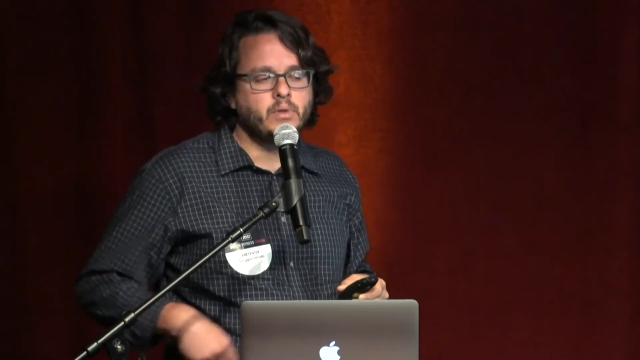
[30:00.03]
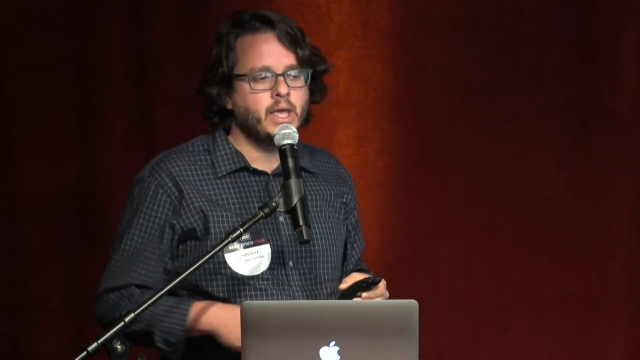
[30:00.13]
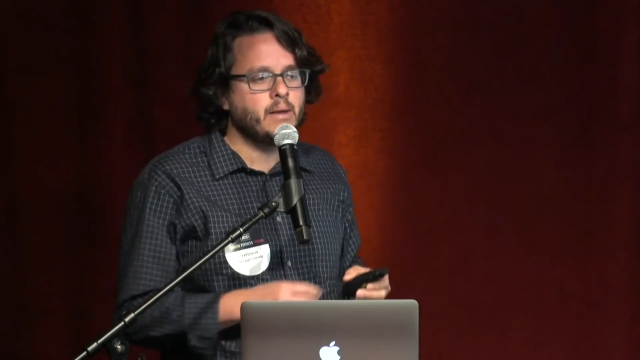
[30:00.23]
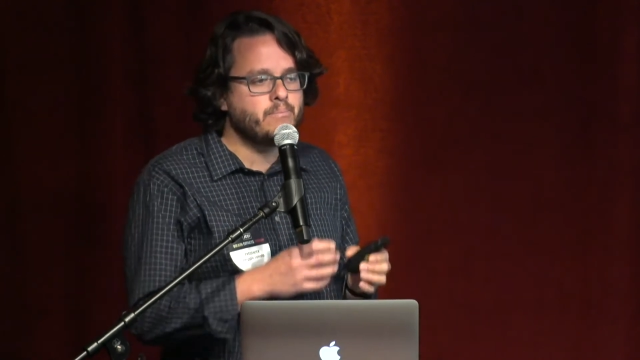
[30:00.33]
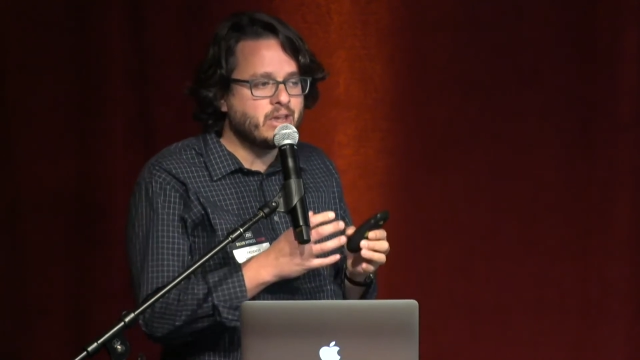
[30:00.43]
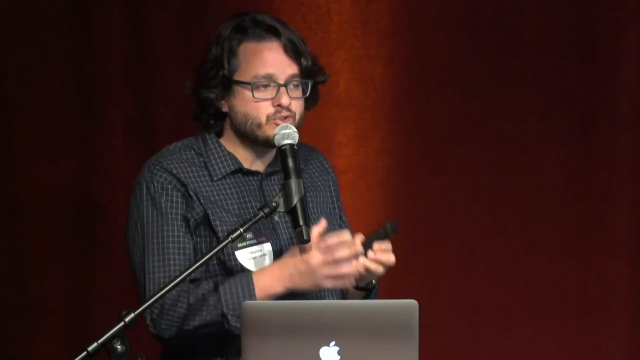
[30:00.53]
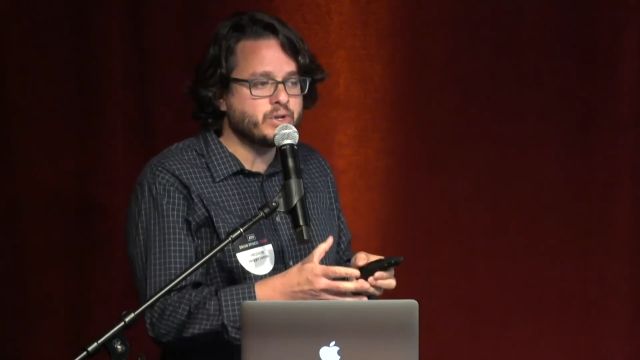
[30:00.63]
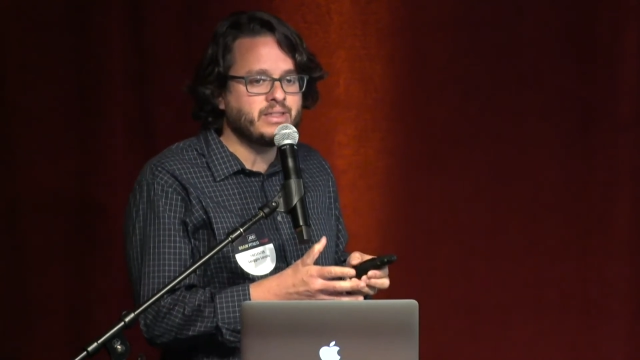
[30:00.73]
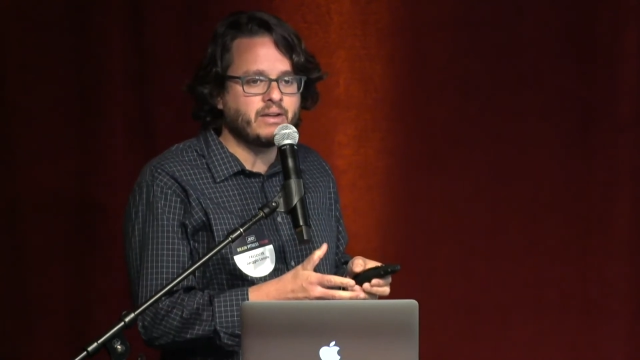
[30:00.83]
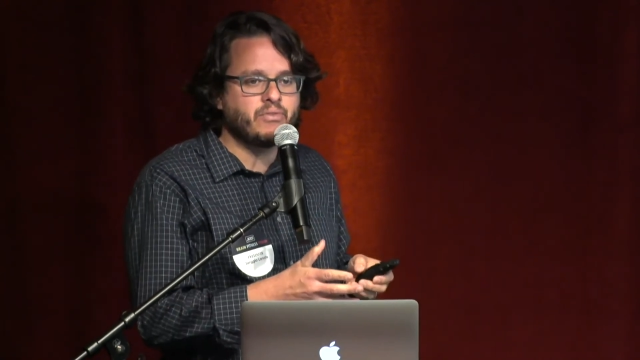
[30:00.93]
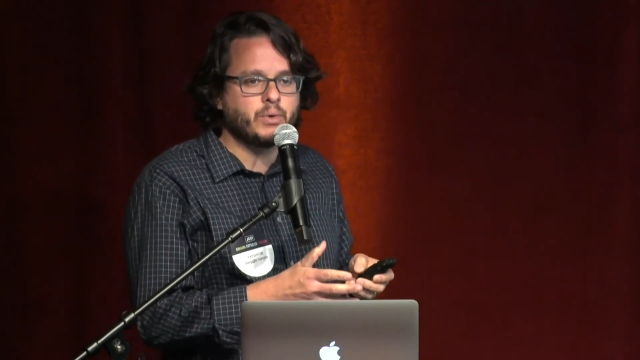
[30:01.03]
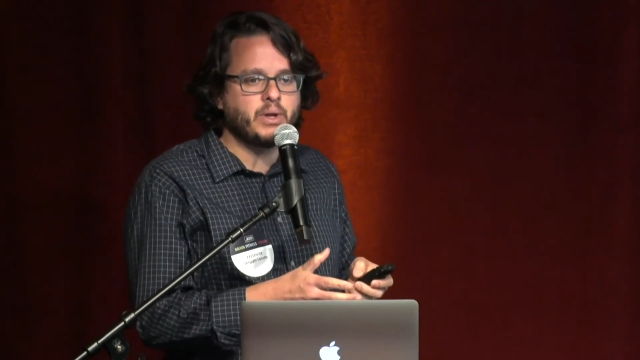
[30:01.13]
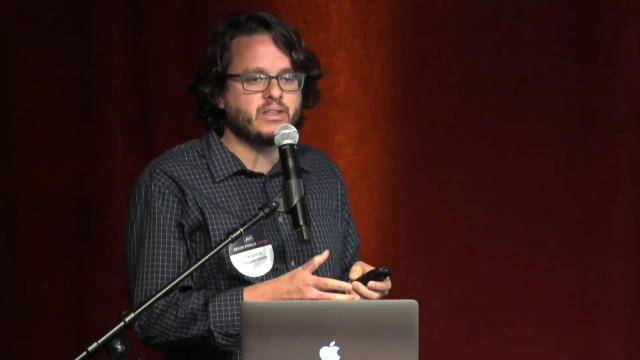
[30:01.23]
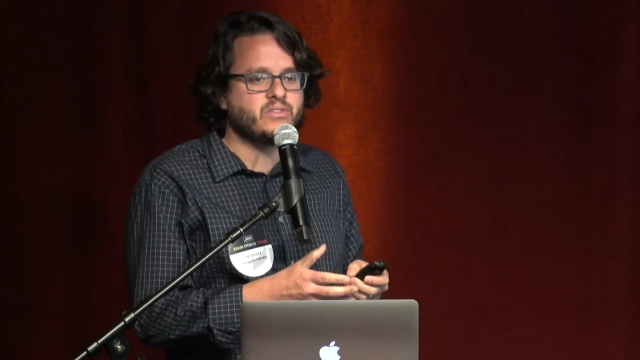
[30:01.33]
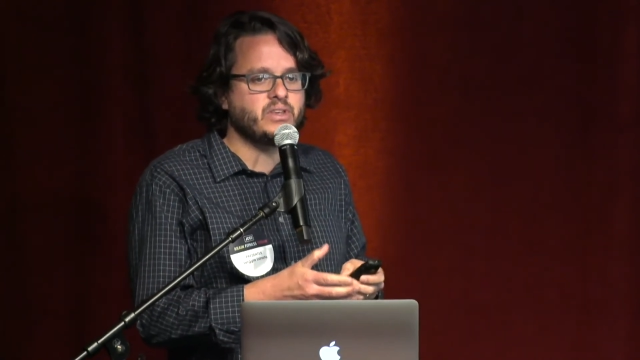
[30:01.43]
and measuring that
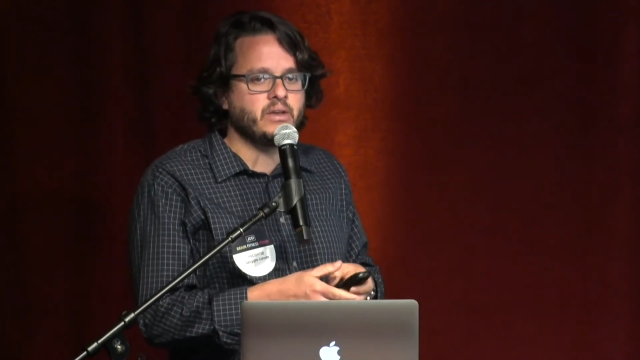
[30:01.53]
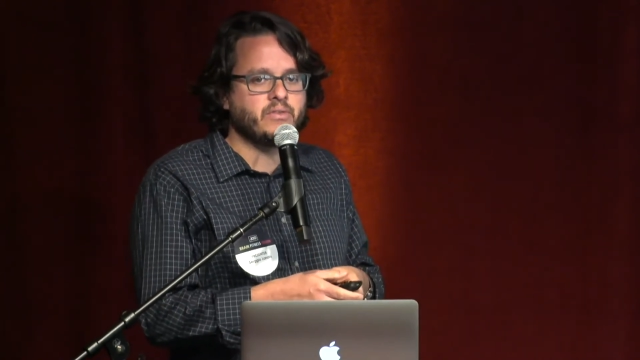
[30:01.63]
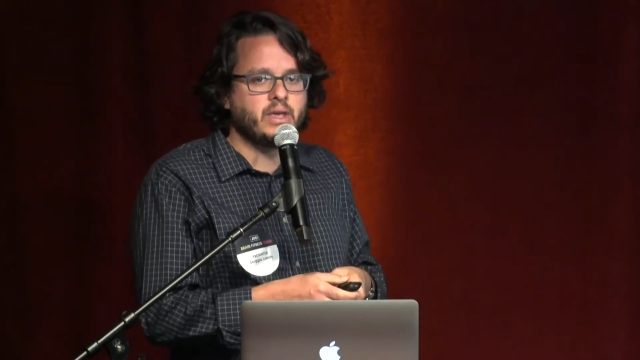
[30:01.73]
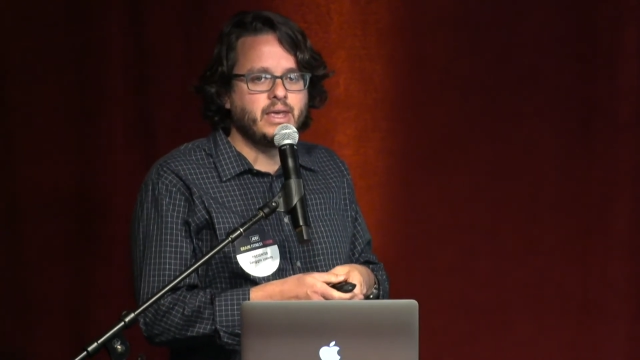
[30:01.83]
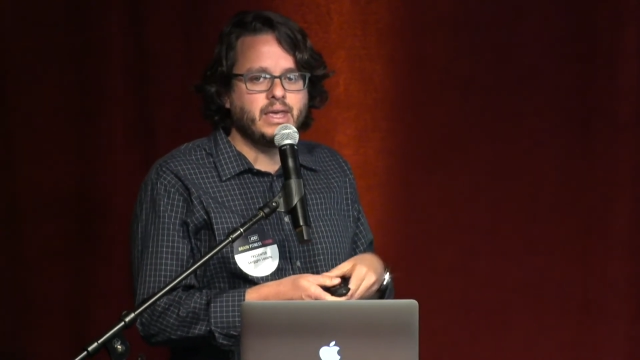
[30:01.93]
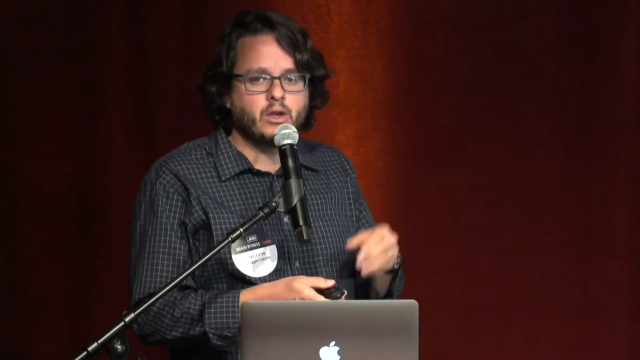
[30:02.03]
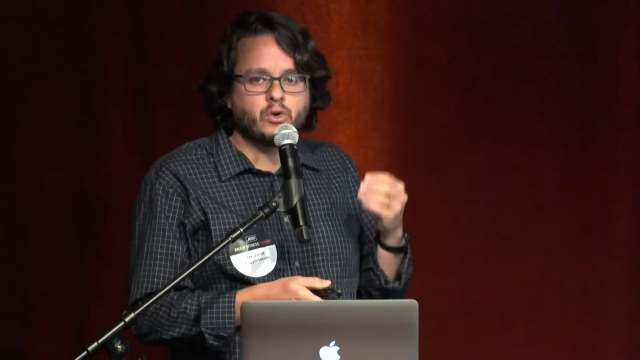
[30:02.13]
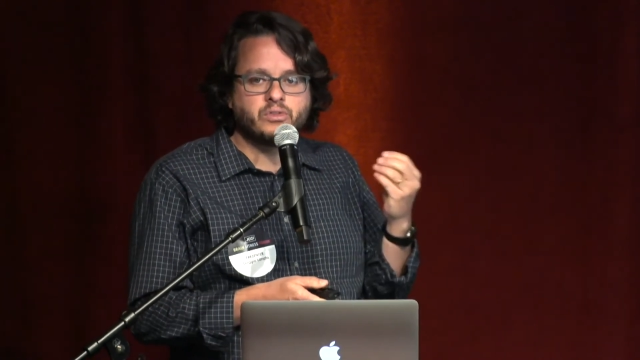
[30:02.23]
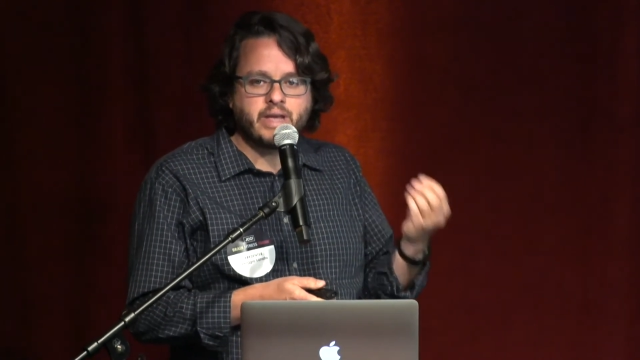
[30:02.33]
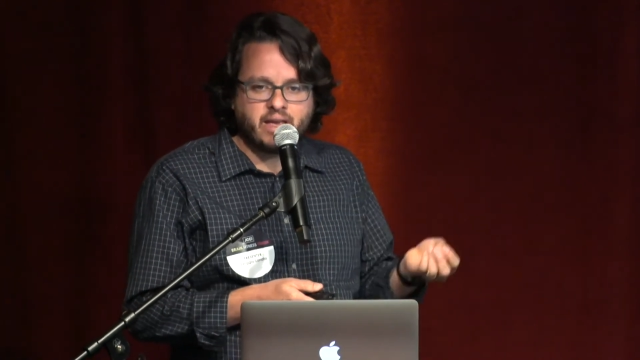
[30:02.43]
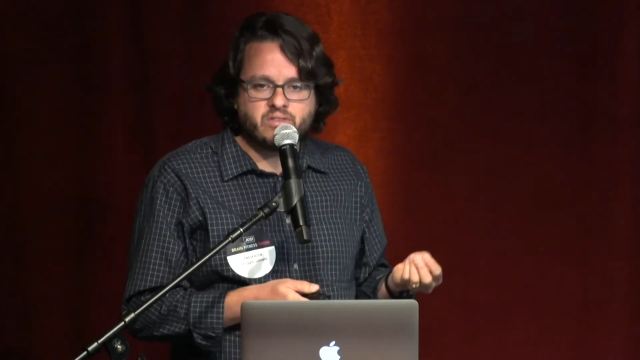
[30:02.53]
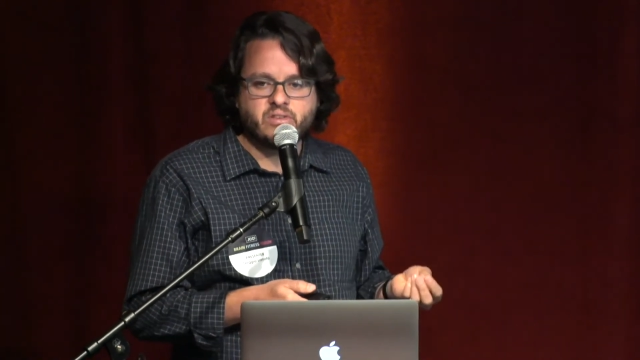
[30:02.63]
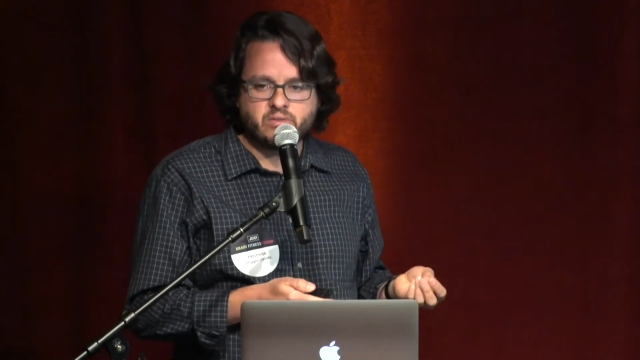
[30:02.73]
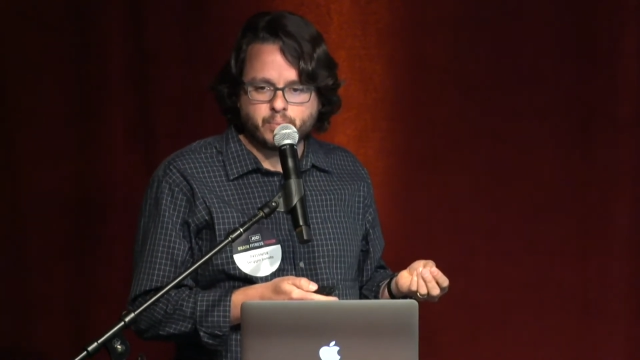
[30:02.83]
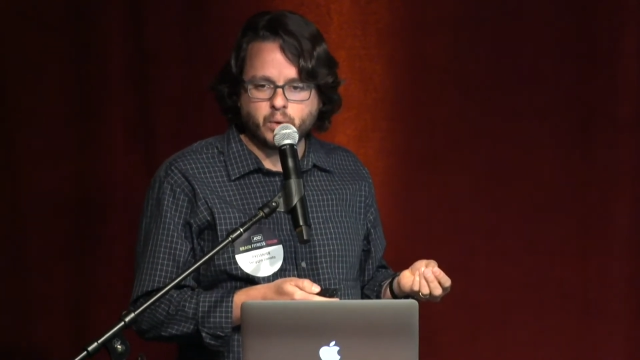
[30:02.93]
fluid and see if it contains
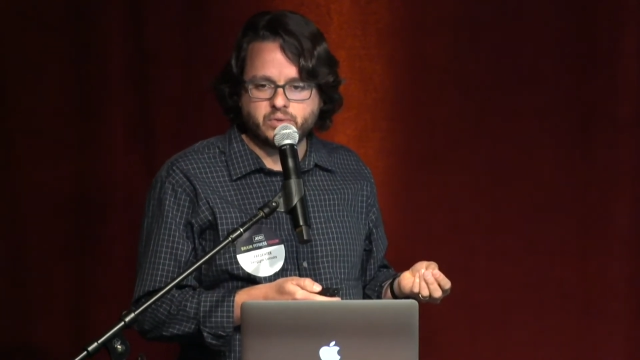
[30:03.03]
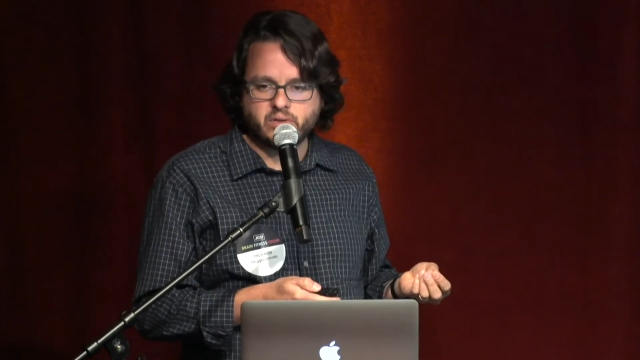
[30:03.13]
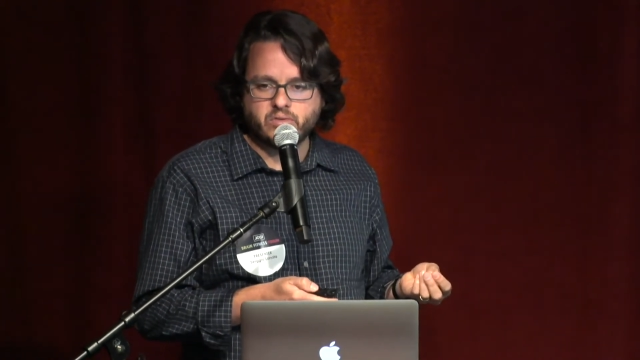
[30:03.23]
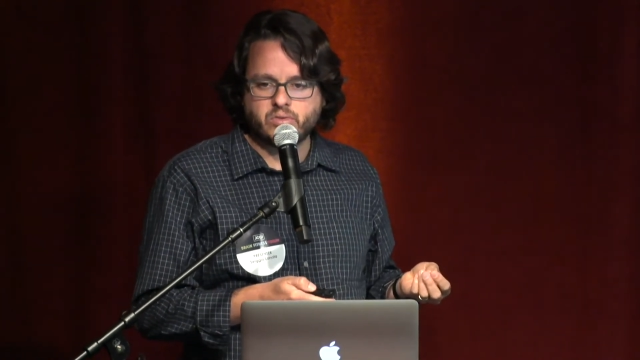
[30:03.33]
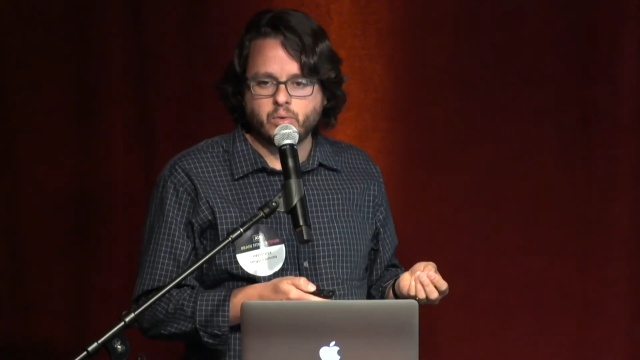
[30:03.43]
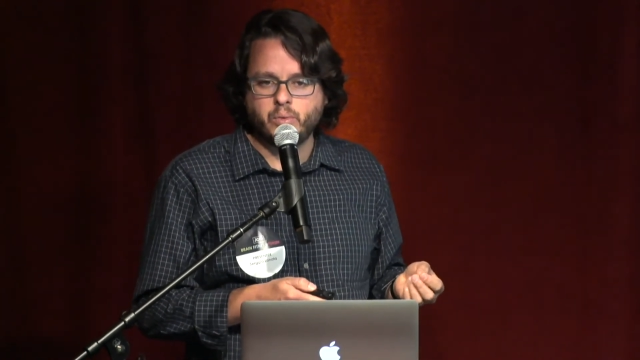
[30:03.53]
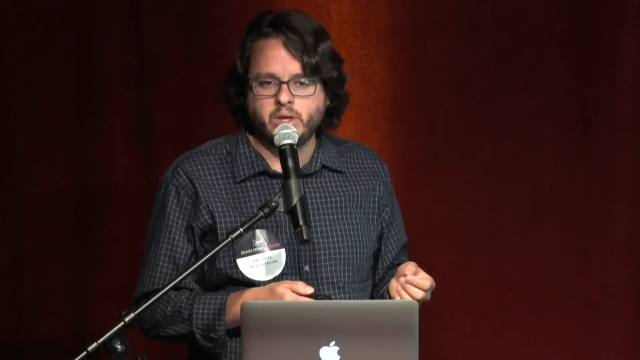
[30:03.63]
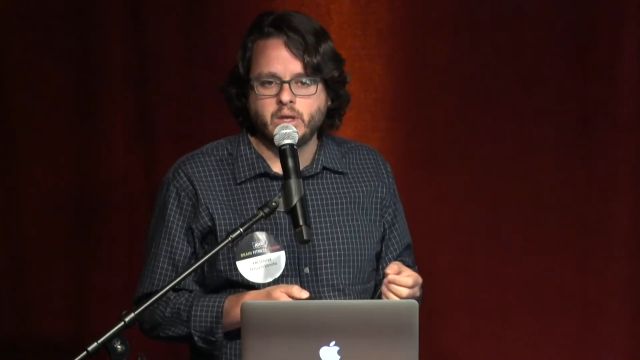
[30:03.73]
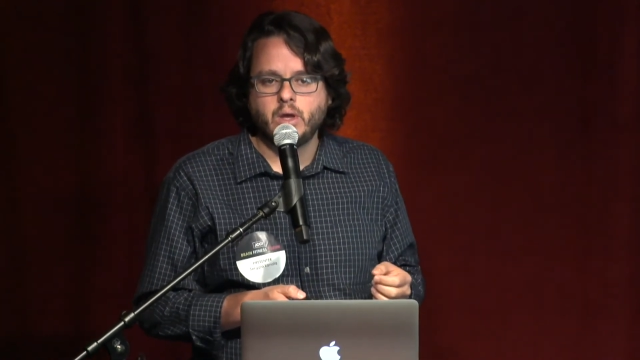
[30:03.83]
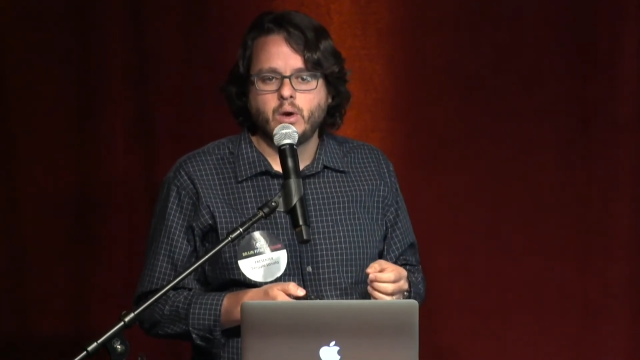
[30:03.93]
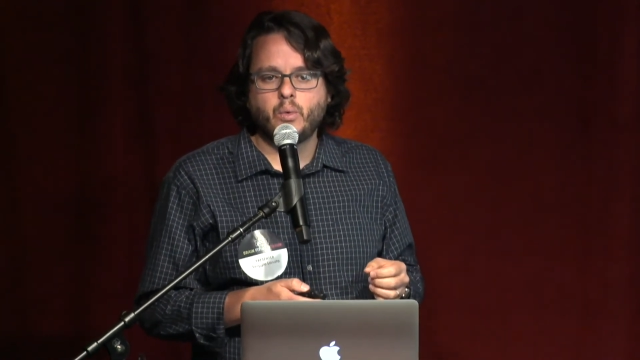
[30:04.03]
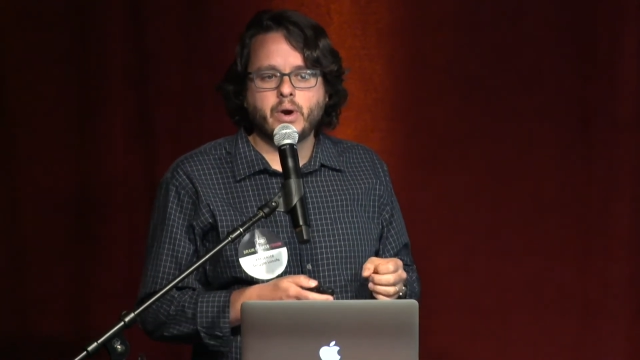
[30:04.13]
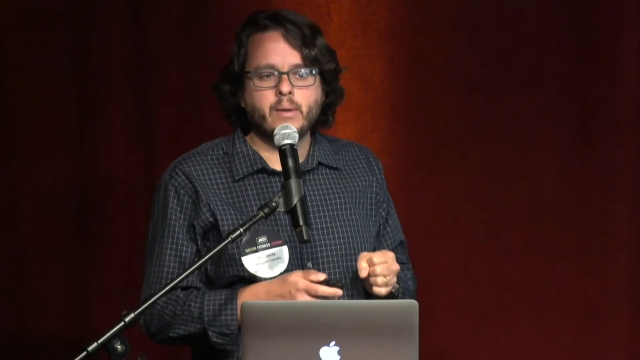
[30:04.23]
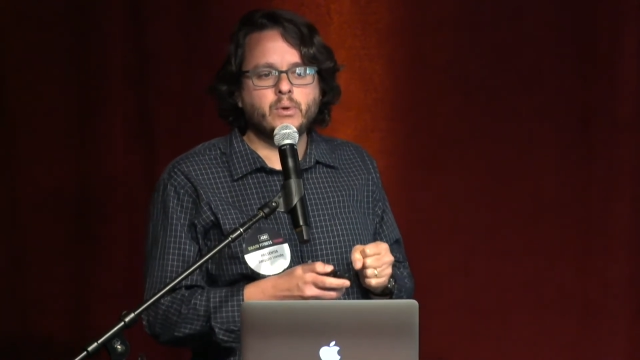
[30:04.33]
these proteins. So we were able